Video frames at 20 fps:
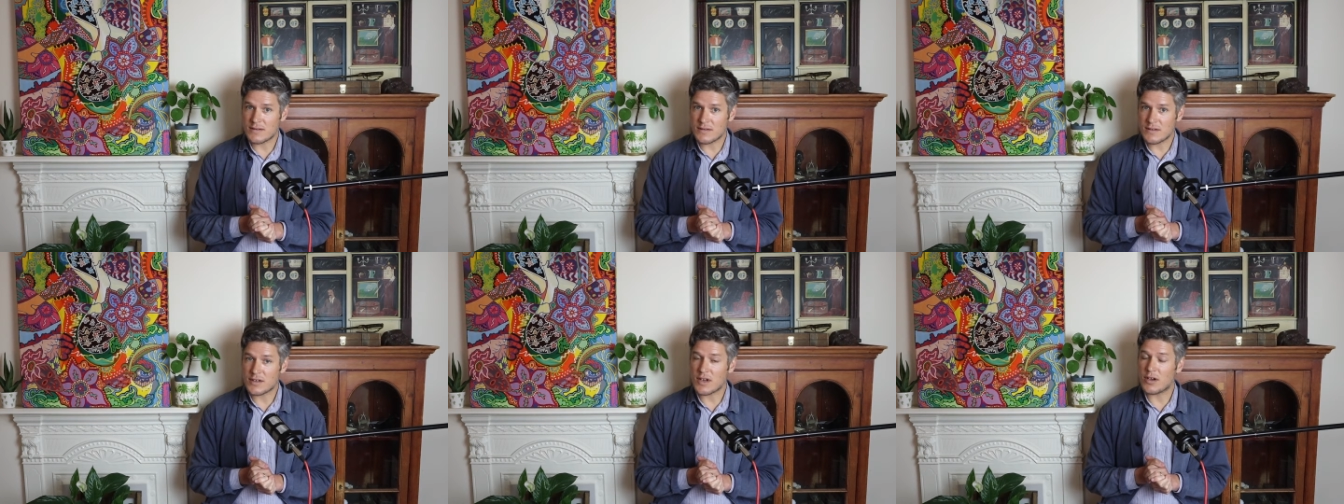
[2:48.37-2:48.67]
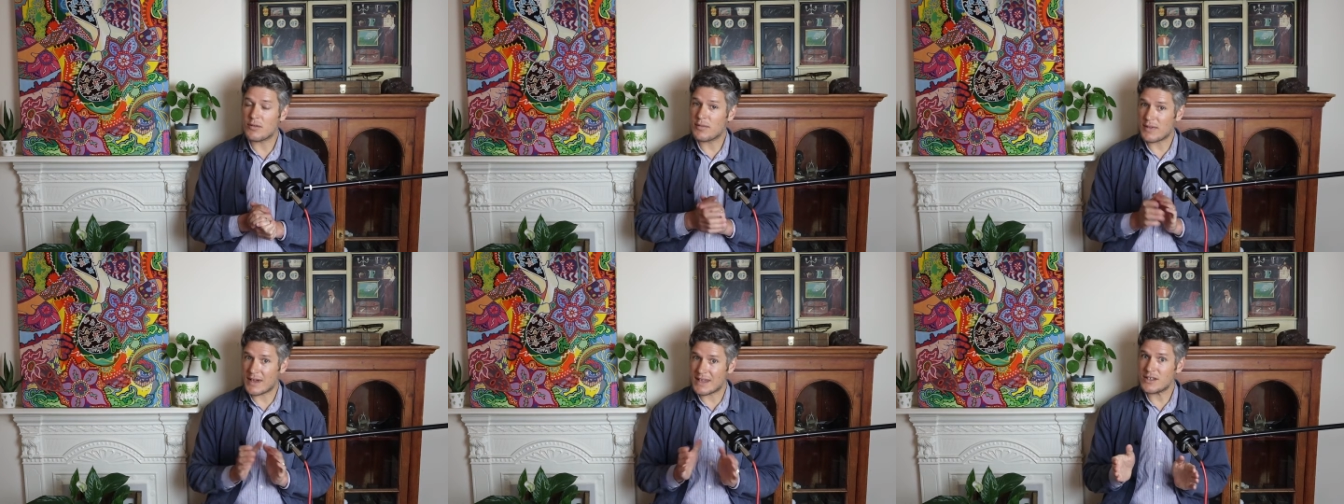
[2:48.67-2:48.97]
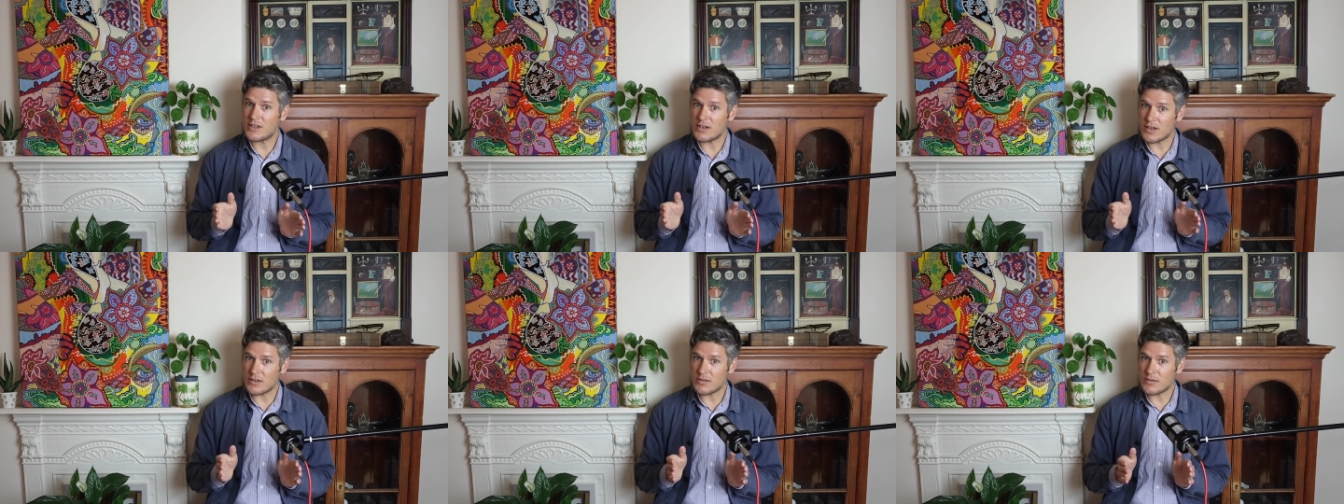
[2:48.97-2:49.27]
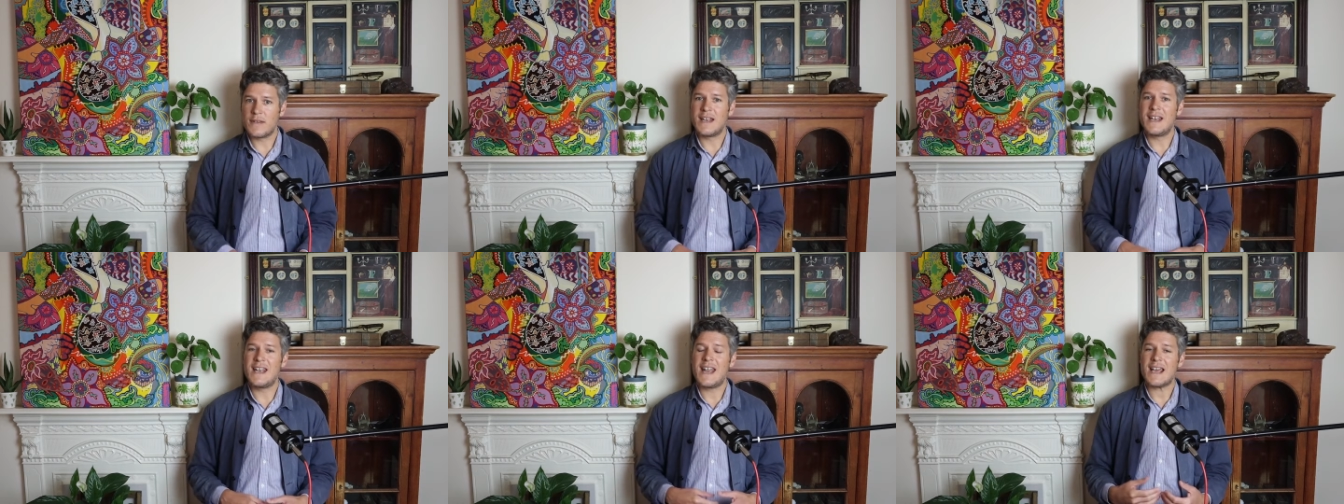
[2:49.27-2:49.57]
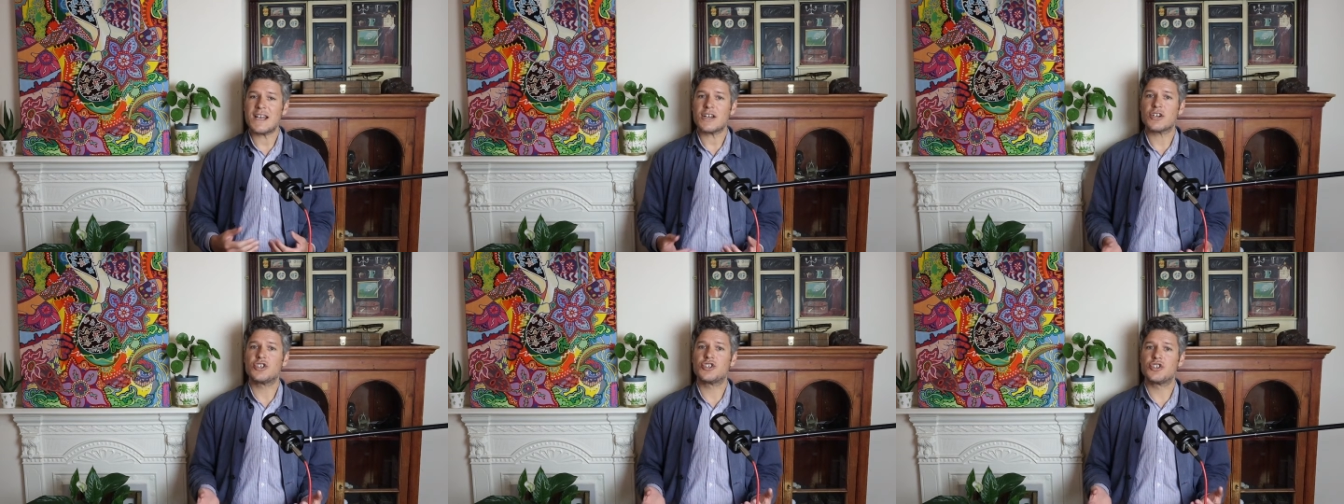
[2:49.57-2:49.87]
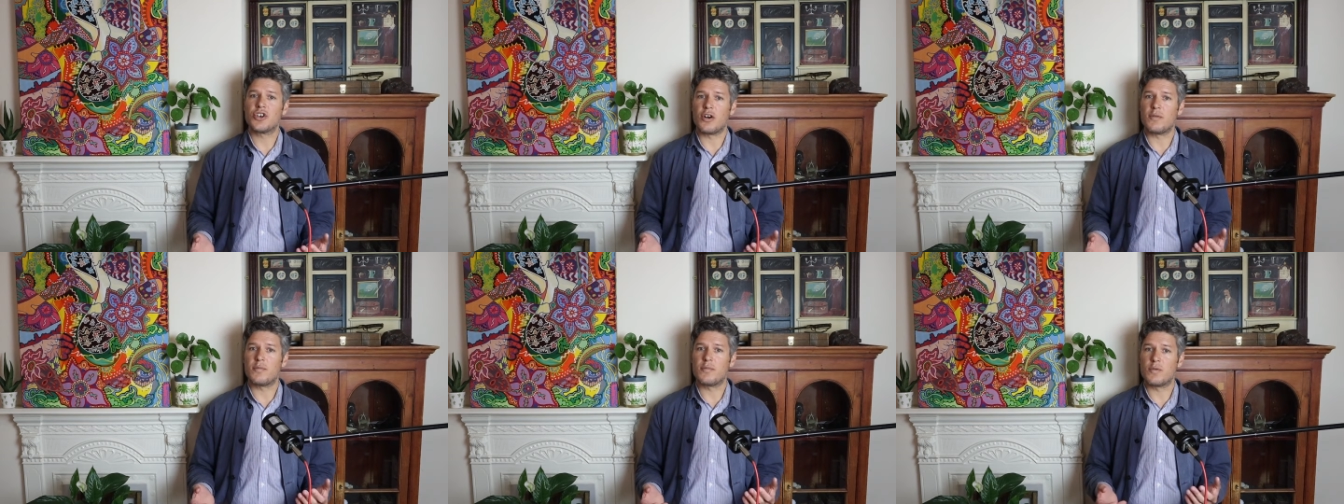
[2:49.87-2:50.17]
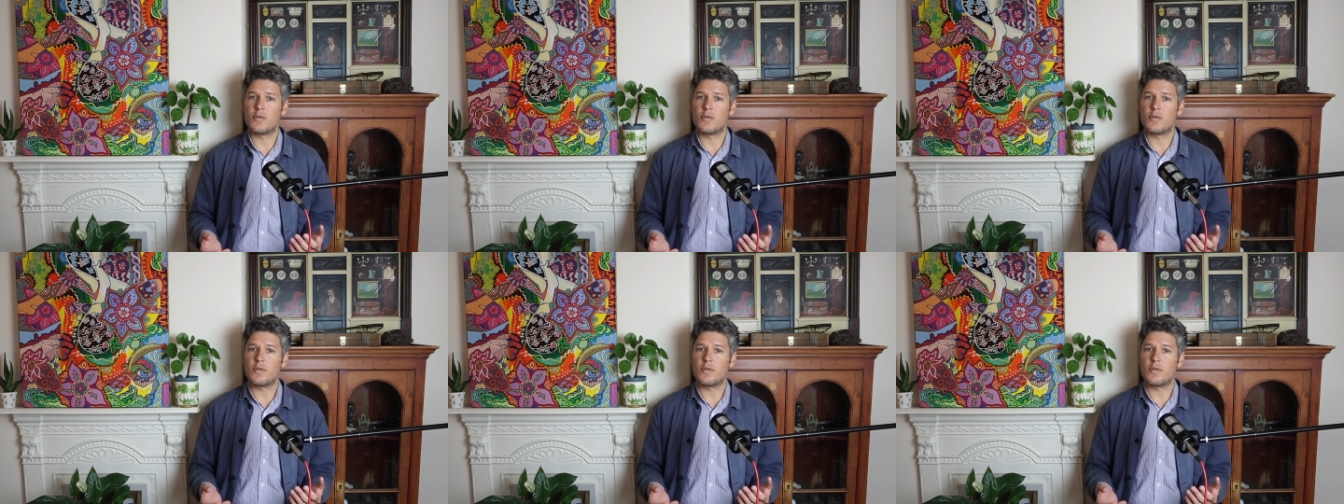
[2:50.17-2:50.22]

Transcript: so thank you. The next shop